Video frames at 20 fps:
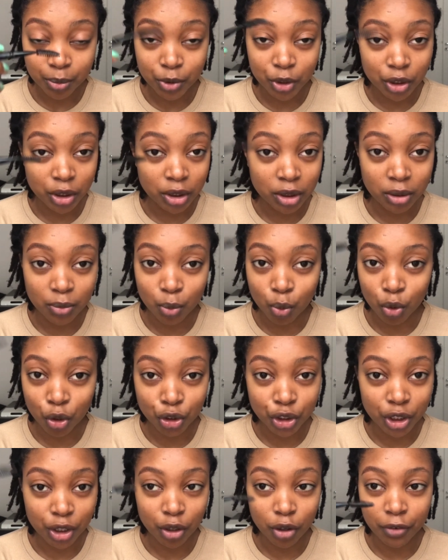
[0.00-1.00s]
just
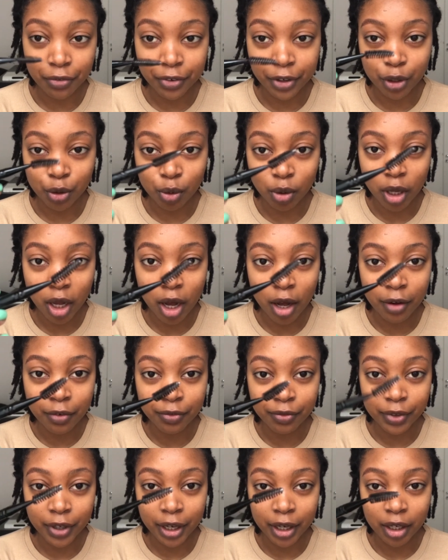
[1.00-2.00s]
wash it off and you'll
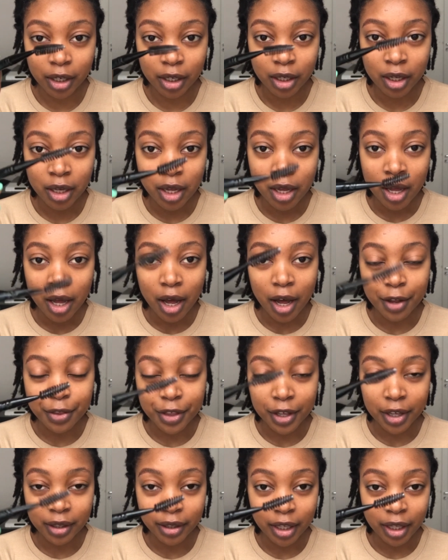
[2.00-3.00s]
have like a
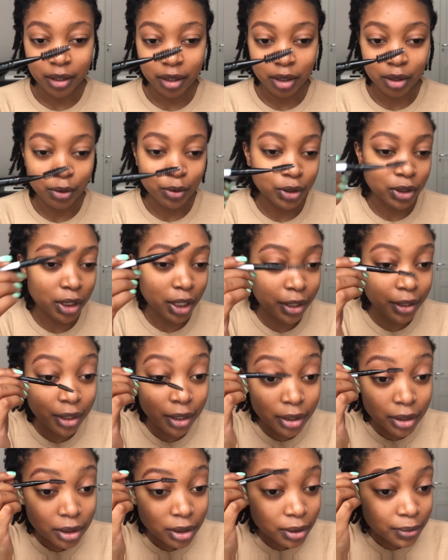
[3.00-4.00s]
thing that looks like
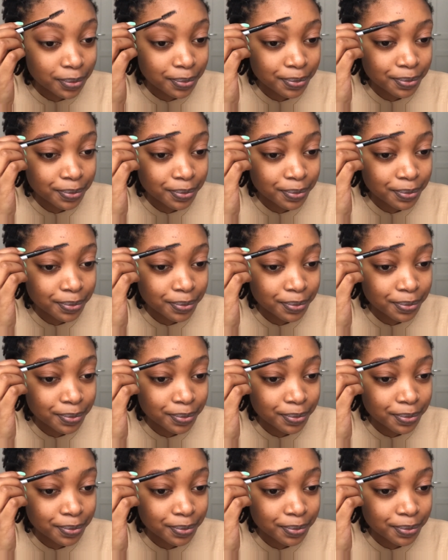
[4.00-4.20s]
this.